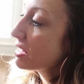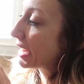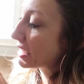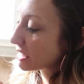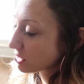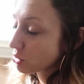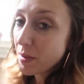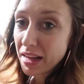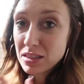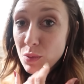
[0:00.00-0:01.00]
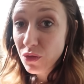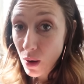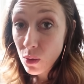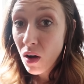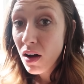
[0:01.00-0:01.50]
I need to make some
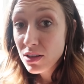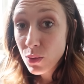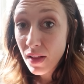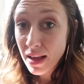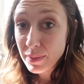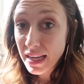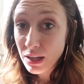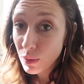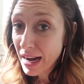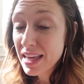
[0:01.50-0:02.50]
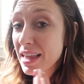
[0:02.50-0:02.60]
phone calls while I'm getting ready.